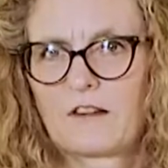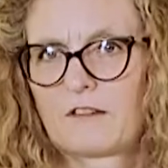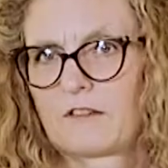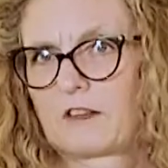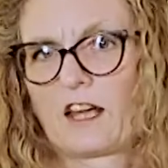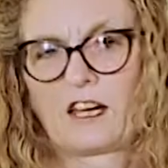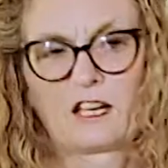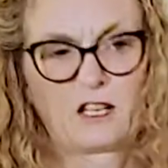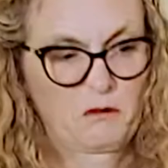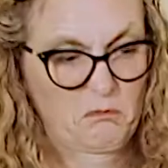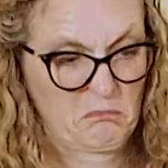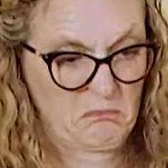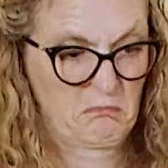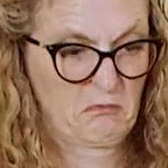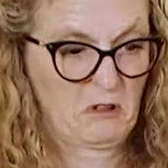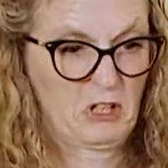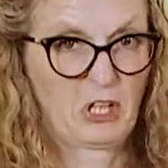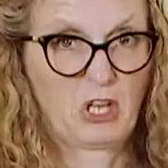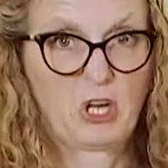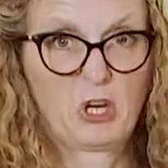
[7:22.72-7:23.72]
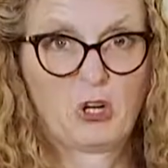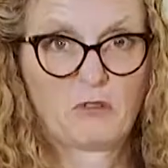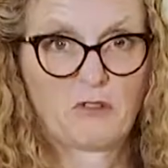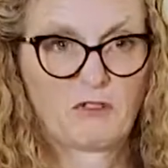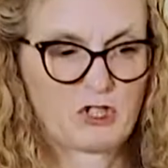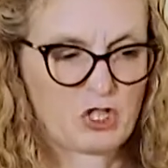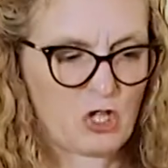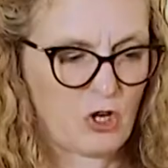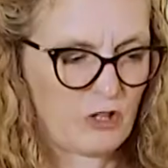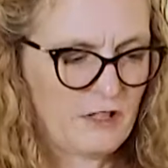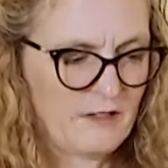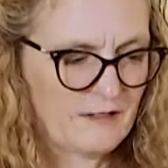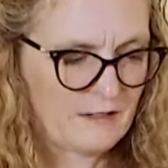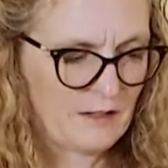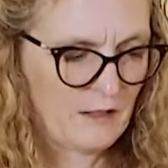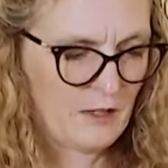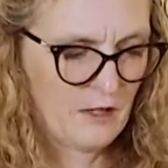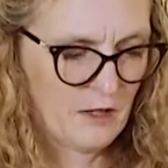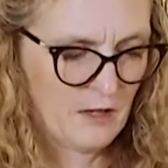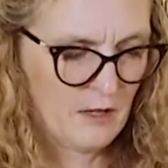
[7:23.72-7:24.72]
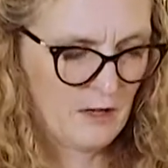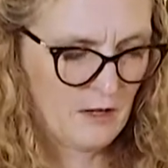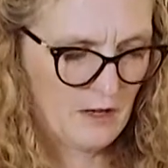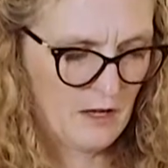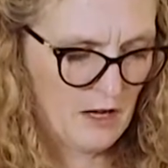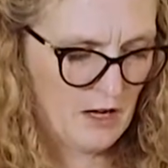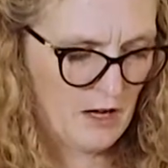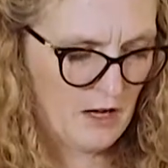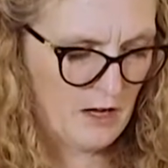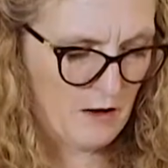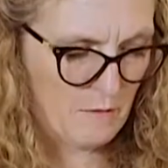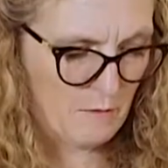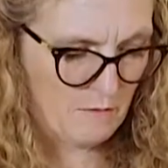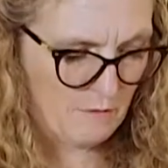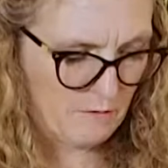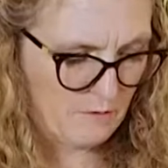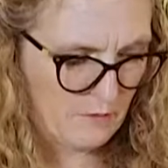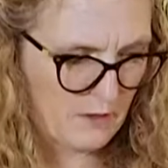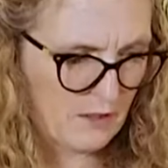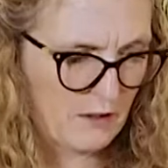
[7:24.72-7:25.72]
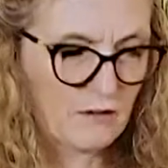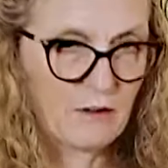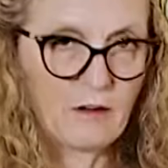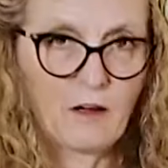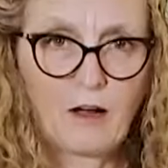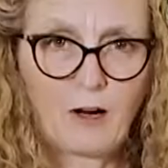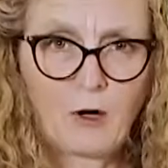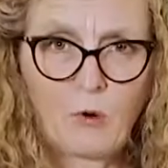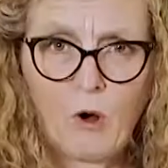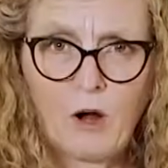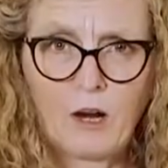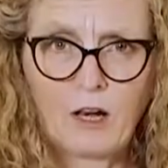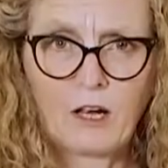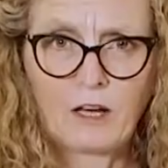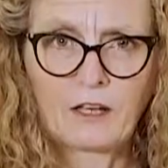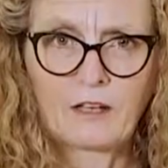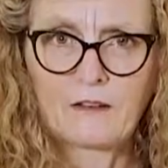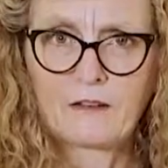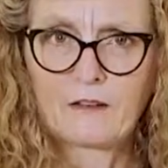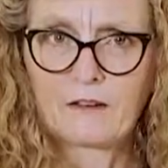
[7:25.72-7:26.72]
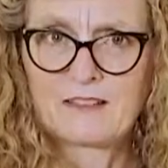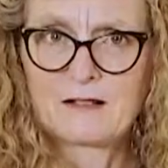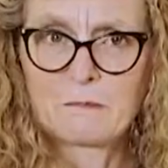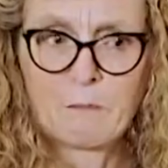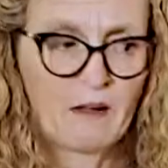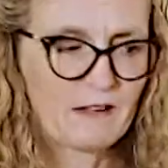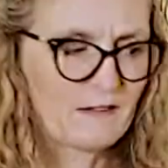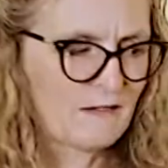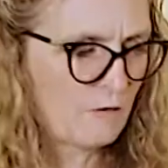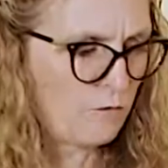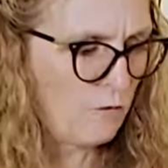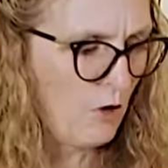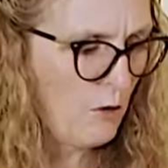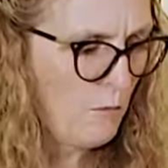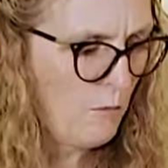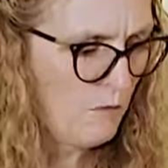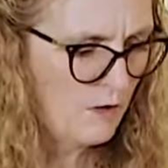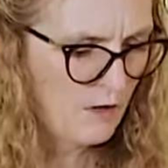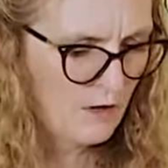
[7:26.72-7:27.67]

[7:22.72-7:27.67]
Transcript: like liqueur of choice. I quite like a spiced rum.